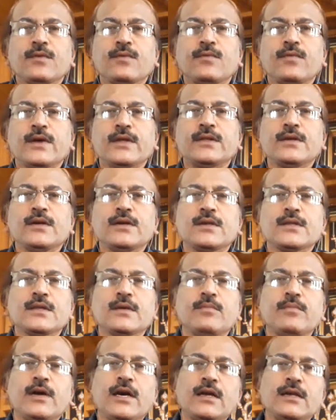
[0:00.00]
whether the
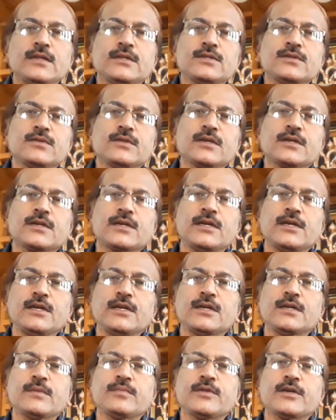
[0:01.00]
balance to the
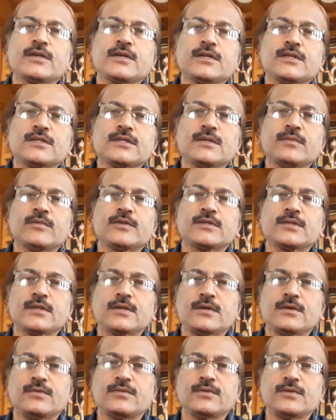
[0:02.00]
credit of the customer's
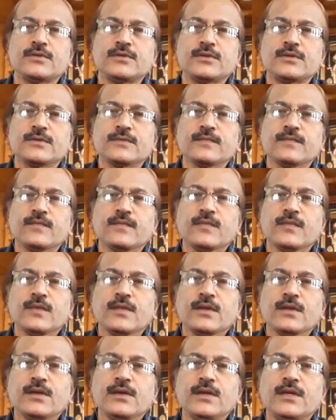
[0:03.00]
account
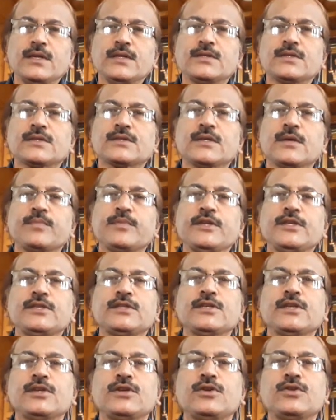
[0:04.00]
is
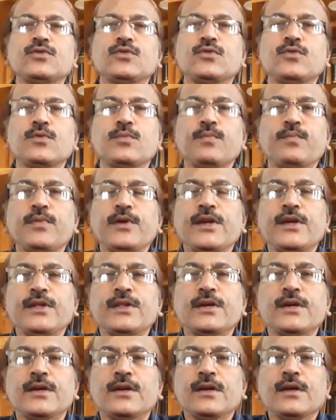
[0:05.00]
sufficient to pay
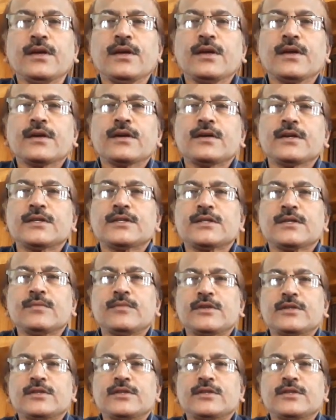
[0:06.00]
the customer